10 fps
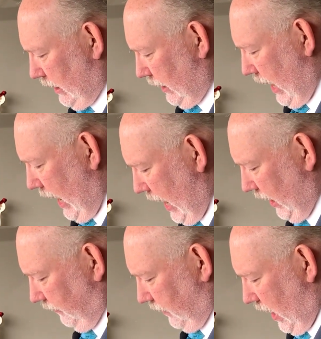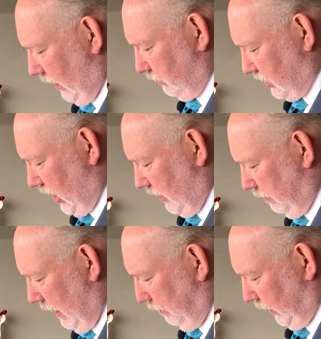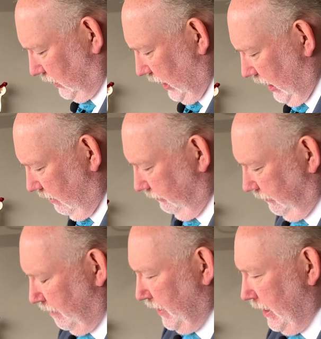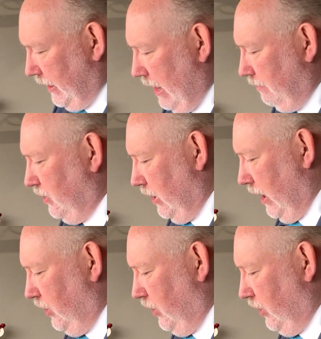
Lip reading: the hand of God was on the people to give them